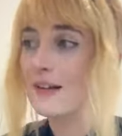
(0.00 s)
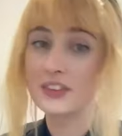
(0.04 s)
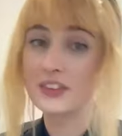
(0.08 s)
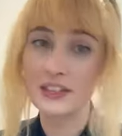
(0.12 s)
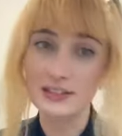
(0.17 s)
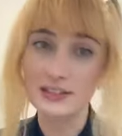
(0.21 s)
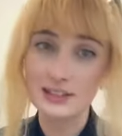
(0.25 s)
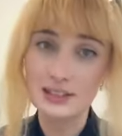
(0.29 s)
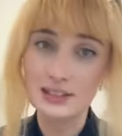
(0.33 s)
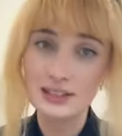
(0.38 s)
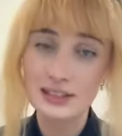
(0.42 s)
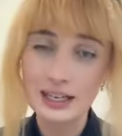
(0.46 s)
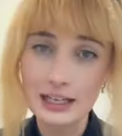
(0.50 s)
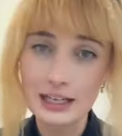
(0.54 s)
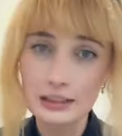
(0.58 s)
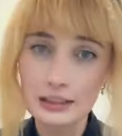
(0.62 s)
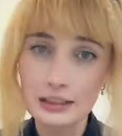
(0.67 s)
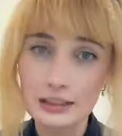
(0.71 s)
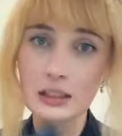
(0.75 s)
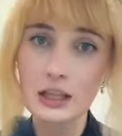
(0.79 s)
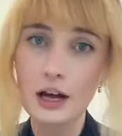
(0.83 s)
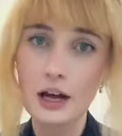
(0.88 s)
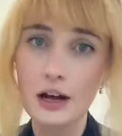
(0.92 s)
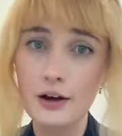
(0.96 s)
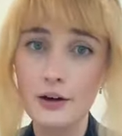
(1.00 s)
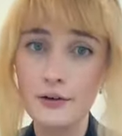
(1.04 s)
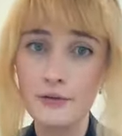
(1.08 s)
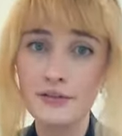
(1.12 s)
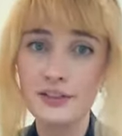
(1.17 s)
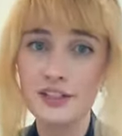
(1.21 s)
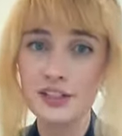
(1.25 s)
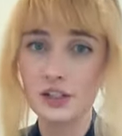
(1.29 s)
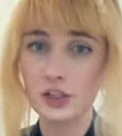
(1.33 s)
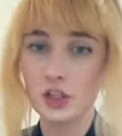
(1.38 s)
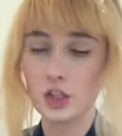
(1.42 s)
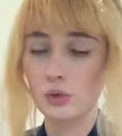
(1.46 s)
This is a glove
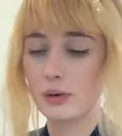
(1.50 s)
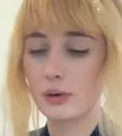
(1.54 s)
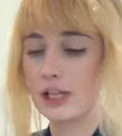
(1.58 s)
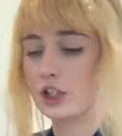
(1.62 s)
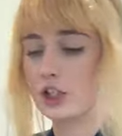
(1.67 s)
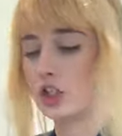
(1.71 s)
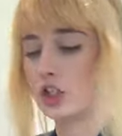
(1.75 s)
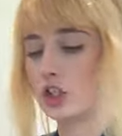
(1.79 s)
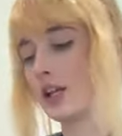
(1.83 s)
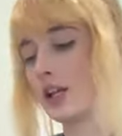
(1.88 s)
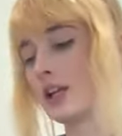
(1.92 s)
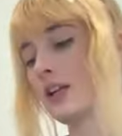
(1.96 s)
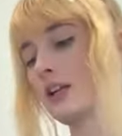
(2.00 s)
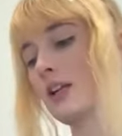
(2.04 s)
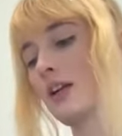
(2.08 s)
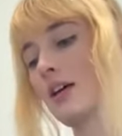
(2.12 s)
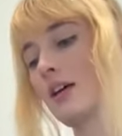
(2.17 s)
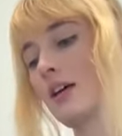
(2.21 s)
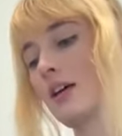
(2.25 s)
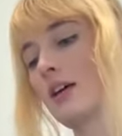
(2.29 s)
situation.